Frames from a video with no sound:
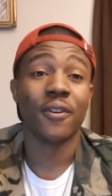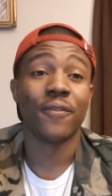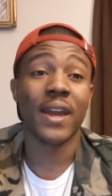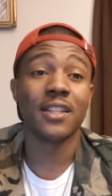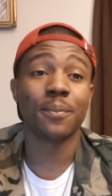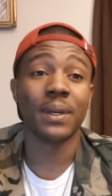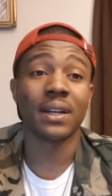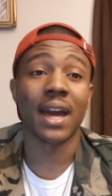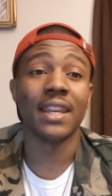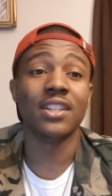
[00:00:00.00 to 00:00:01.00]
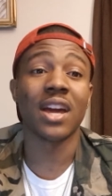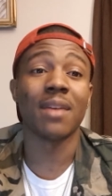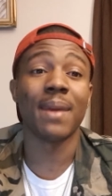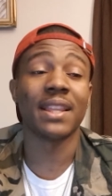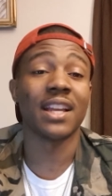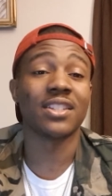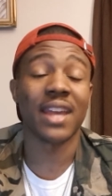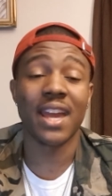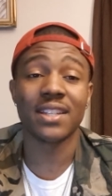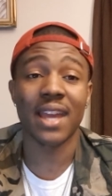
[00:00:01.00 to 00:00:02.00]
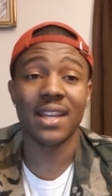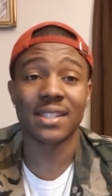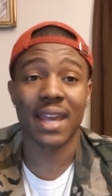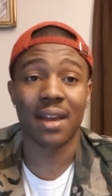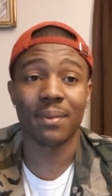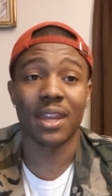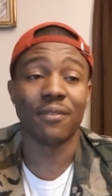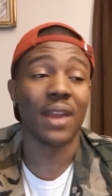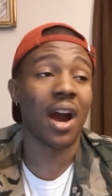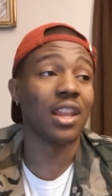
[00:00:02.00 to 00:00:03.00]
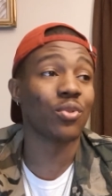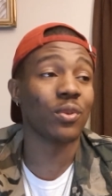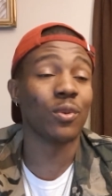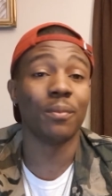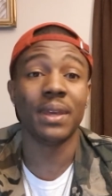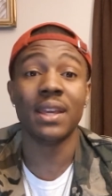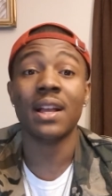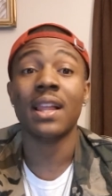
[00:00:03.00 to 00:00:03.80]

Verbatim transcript: Facebook, I need y'all to make that change ASAP. And if y'all agree with me,